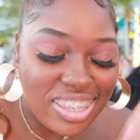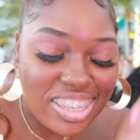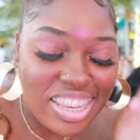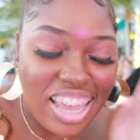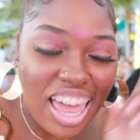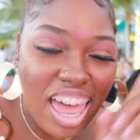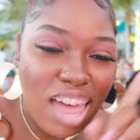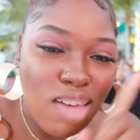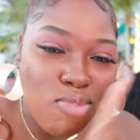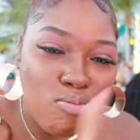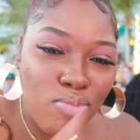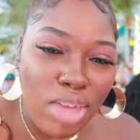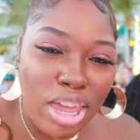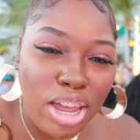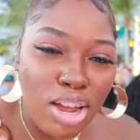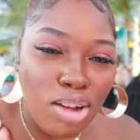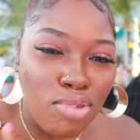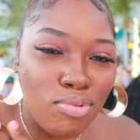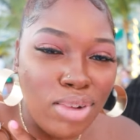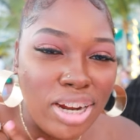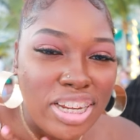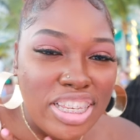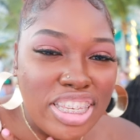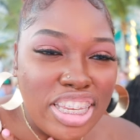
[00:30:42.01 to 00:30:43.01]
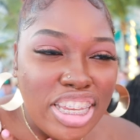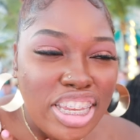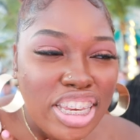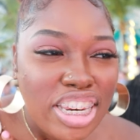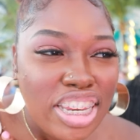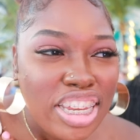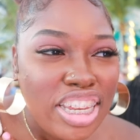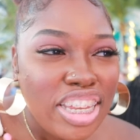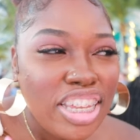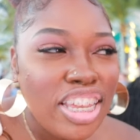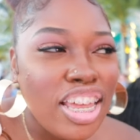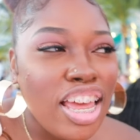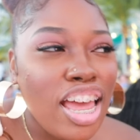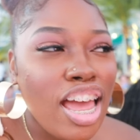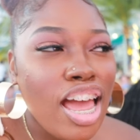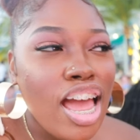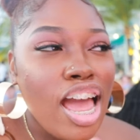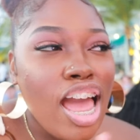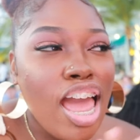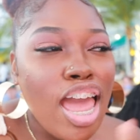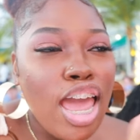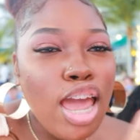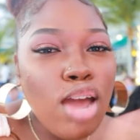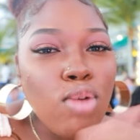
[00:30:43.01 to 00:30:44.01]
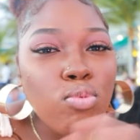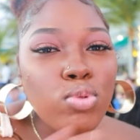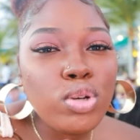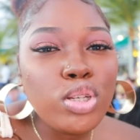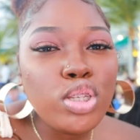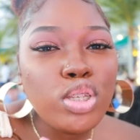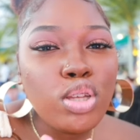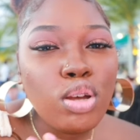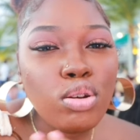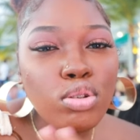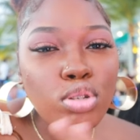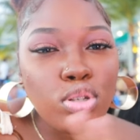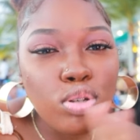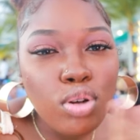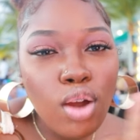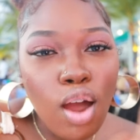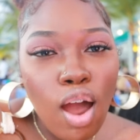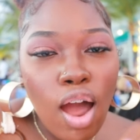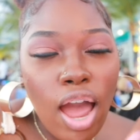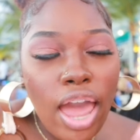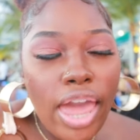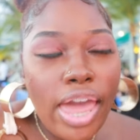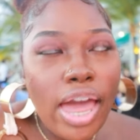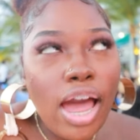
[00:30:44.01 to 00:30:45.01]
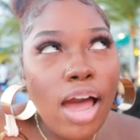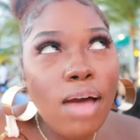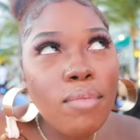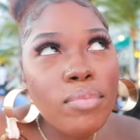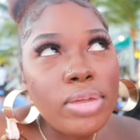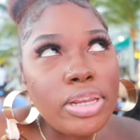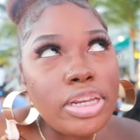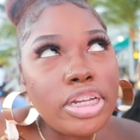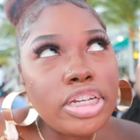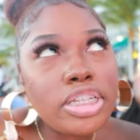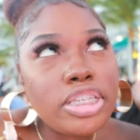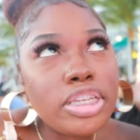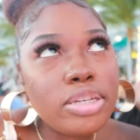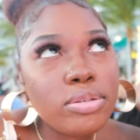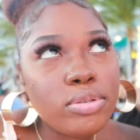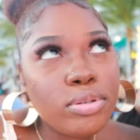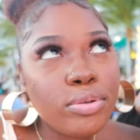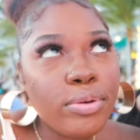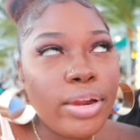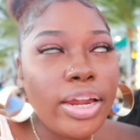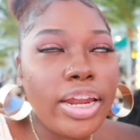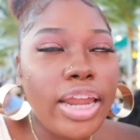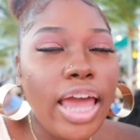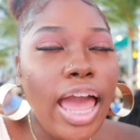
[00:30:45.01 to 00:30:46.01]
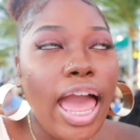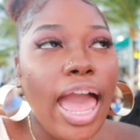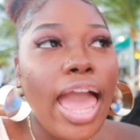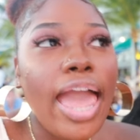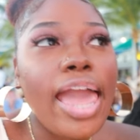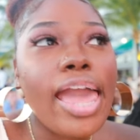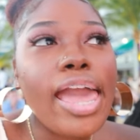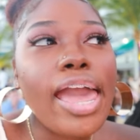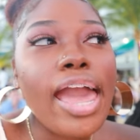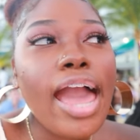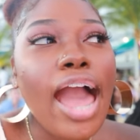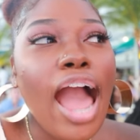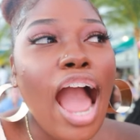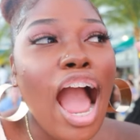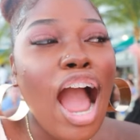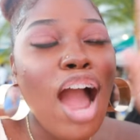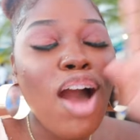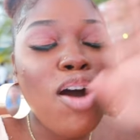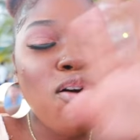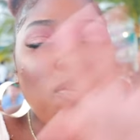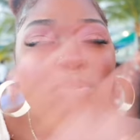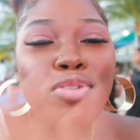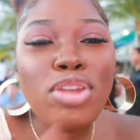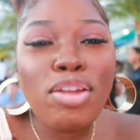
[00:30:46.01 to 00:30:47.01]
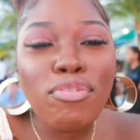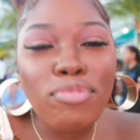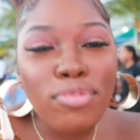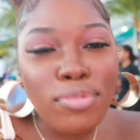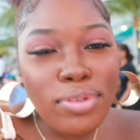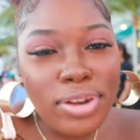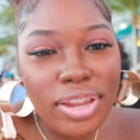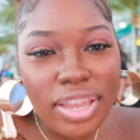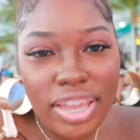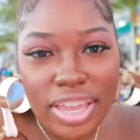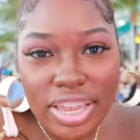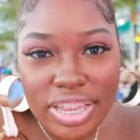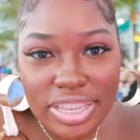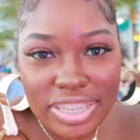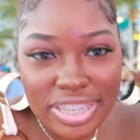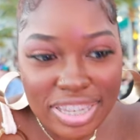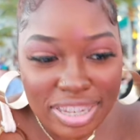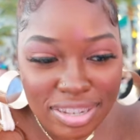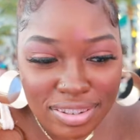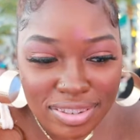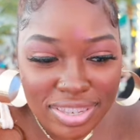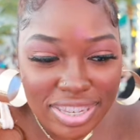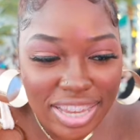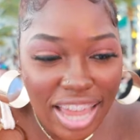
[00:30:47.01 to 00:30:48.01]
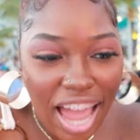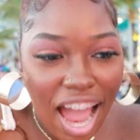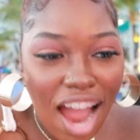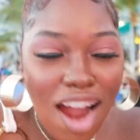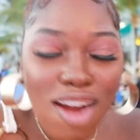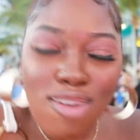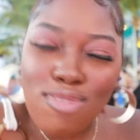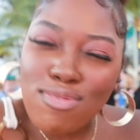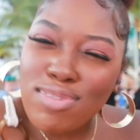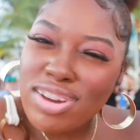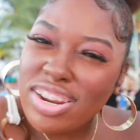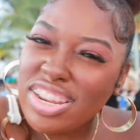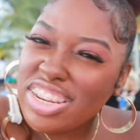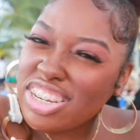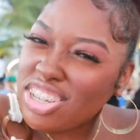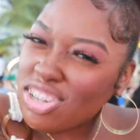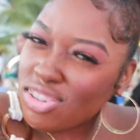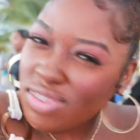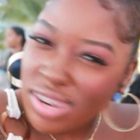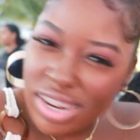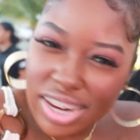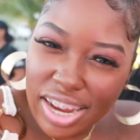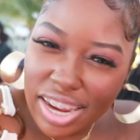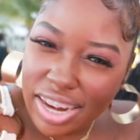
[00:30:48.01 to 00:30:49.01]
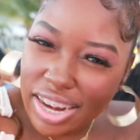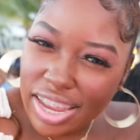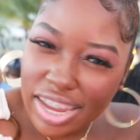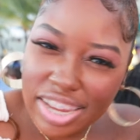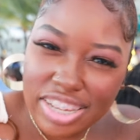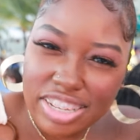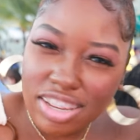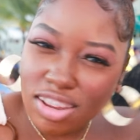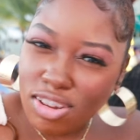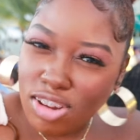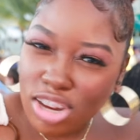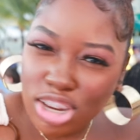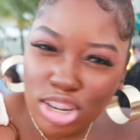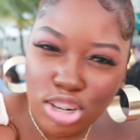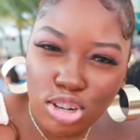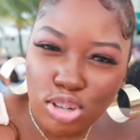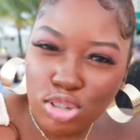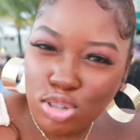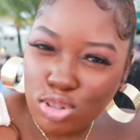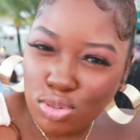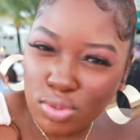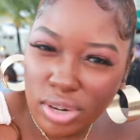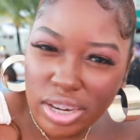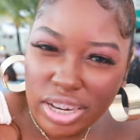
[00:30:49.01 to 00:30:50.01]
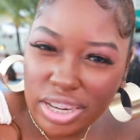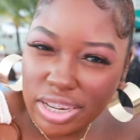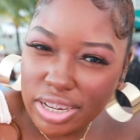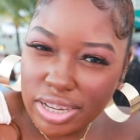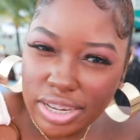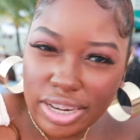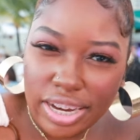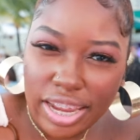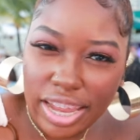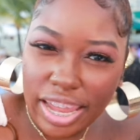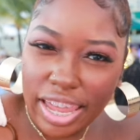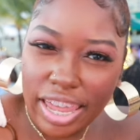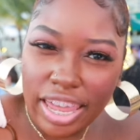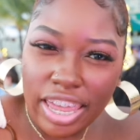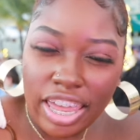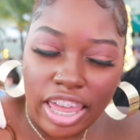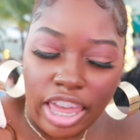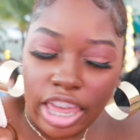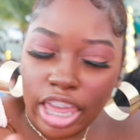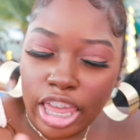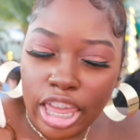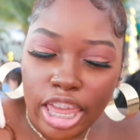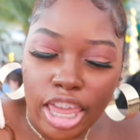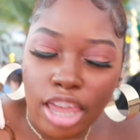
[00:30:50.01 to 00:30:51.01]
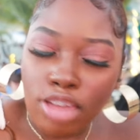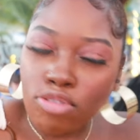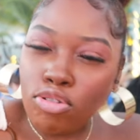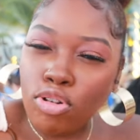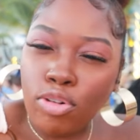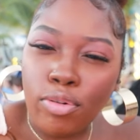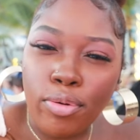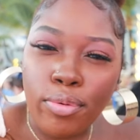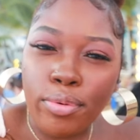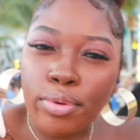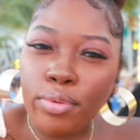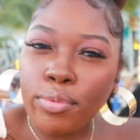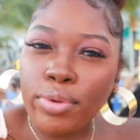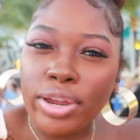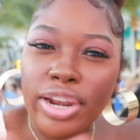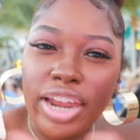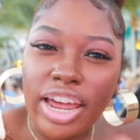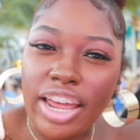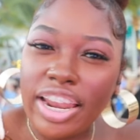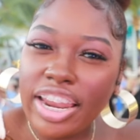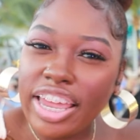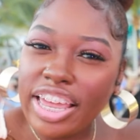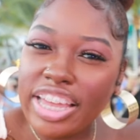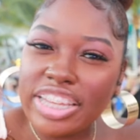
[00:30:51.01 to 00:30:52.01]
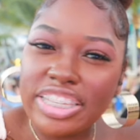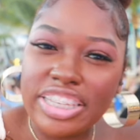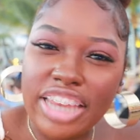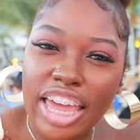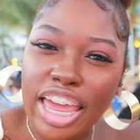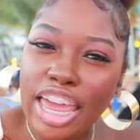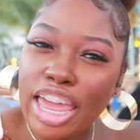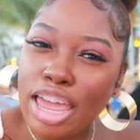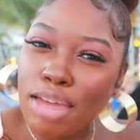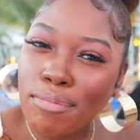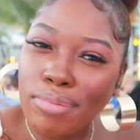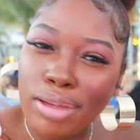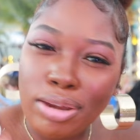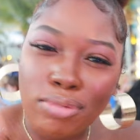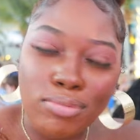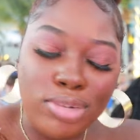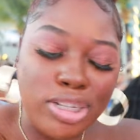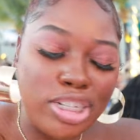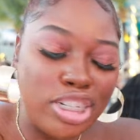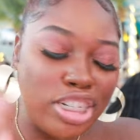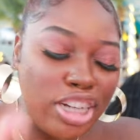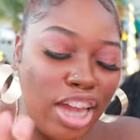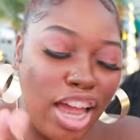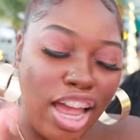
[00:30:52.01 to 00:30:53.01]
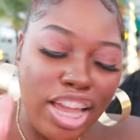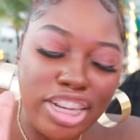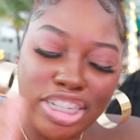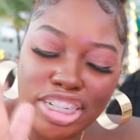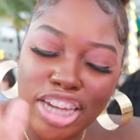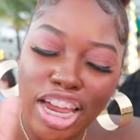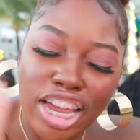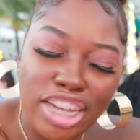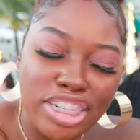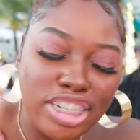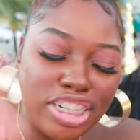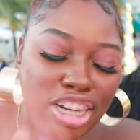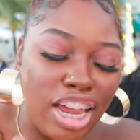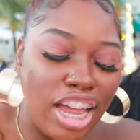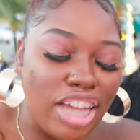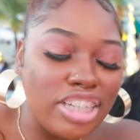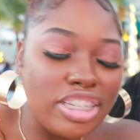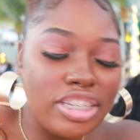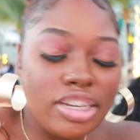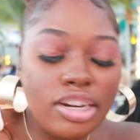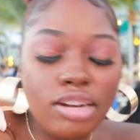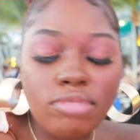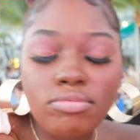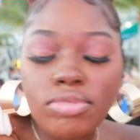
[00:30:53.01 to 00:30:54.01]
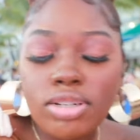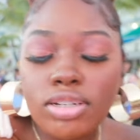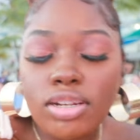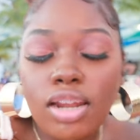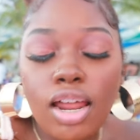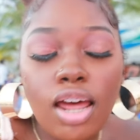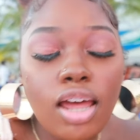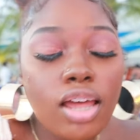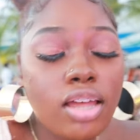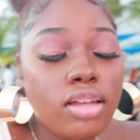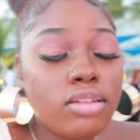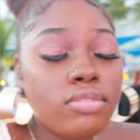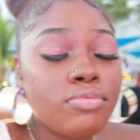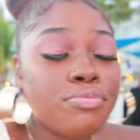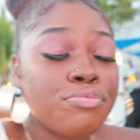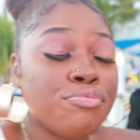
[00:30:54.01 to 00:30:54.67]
that mango martini, it was so strong, and I'm a little tipsy right now, and I don't never really get tipsy. I don't really drink like that, because I don't even know the drink, though. like, even when we went out last night, everybody was shot, shot, shots, and I'm just like,